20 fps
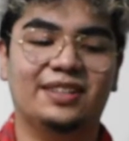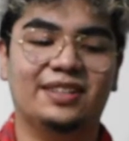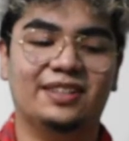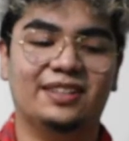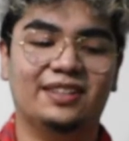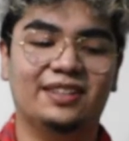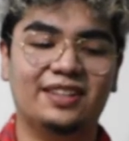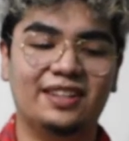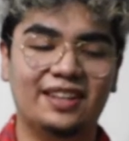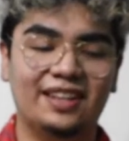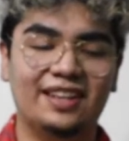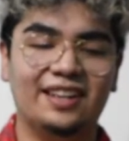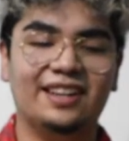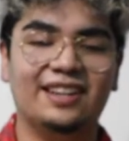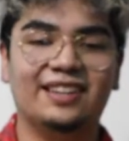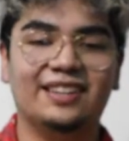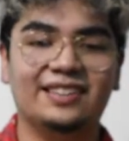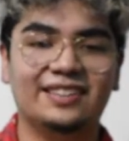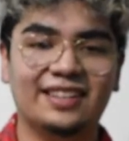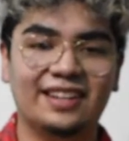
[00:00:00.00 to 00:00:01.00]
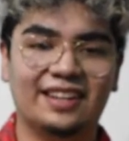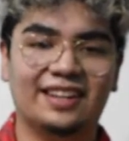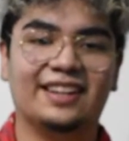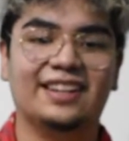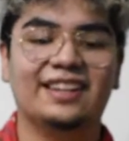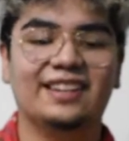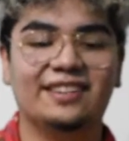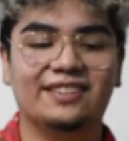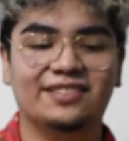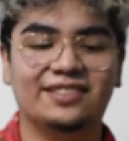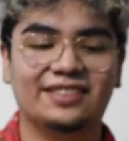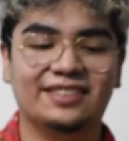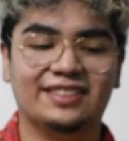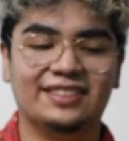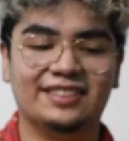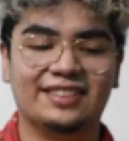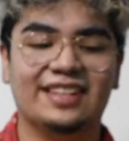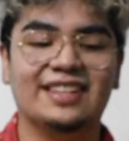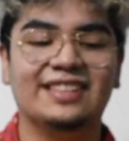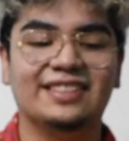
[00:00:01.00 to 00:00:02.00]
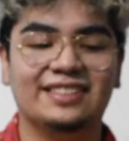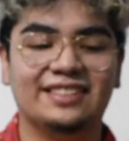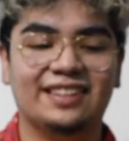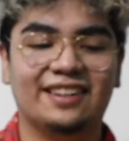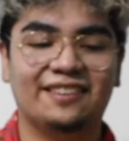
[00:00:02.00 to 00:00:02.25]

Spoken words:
a decade of success.